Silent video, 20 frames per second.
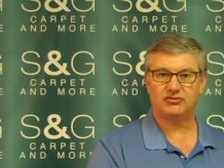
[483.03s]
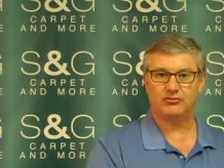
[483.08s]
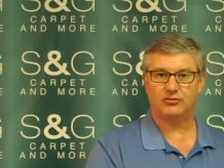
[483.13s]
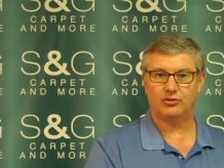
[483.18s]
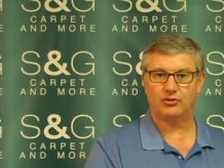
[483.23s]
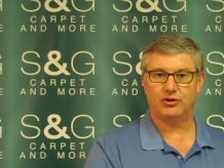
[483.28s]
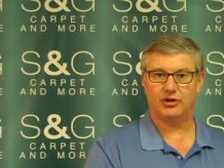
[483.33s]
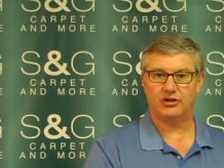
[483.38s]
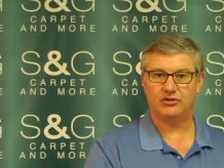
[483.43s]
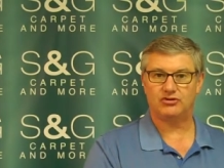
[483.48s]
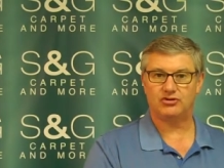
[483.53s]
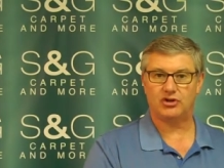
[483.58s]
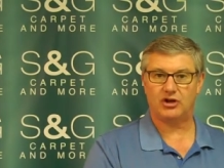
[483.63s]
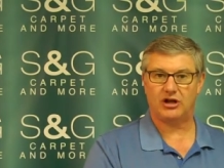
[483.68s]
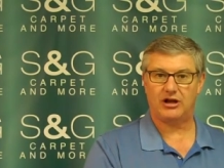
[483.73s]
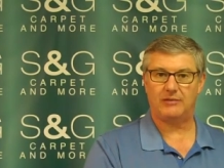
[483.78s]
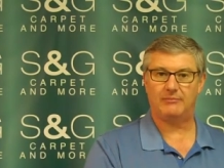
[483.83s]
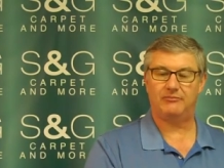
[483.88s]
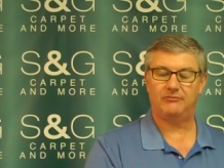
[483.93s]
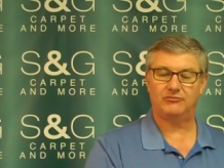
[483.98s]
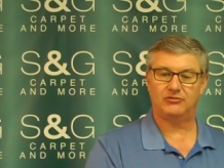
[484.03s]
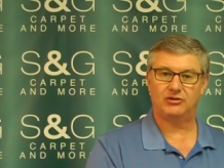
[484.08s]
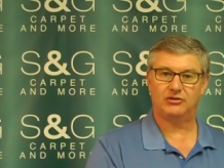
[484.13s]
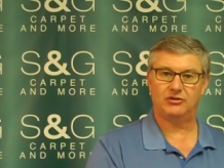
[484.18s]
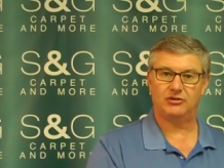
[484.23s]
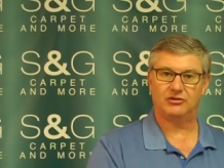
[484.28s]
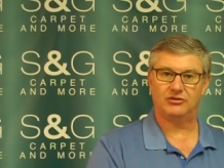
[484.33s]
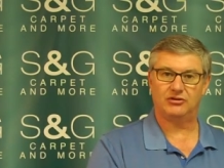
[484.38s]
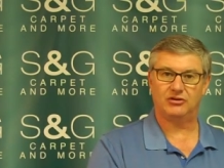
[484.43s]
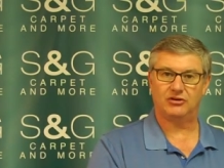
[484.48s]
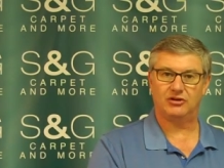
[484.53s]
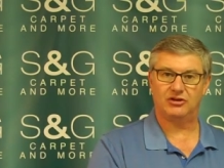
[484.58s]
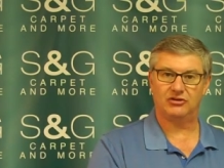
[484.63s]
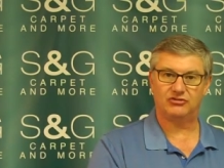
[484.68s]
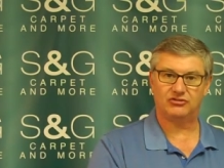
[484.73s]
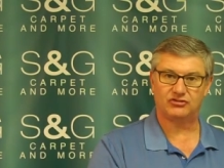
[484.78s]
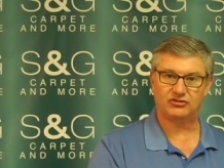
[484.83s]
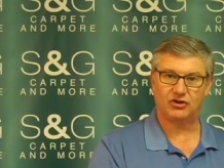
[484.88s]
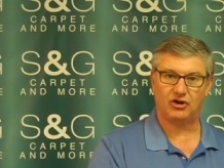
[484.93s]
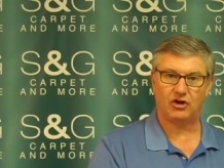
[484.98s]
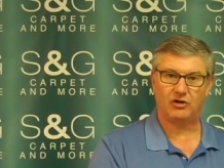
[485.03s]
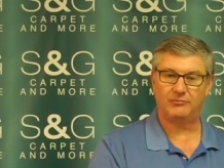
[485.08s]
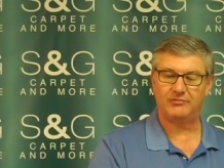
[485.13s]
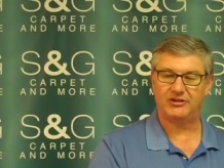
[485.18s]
for a job to install,